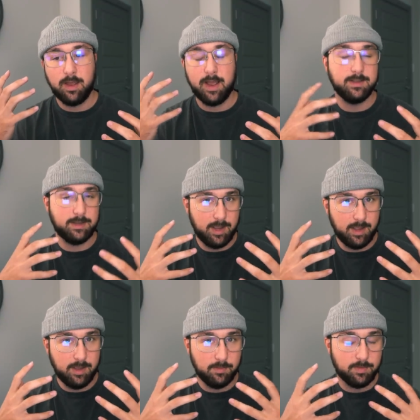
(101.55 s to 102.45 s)
as
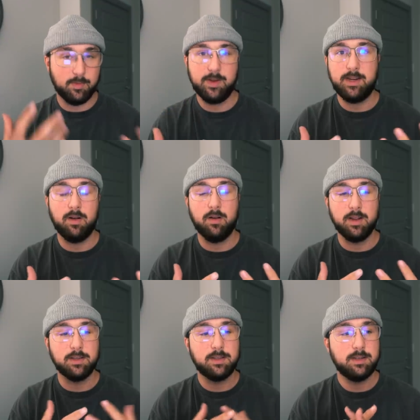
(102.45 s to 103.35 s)
a 3D
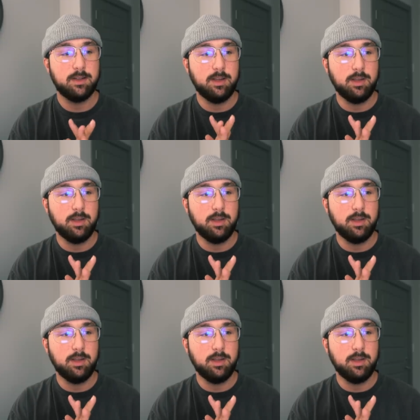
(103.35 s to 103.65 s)
artist,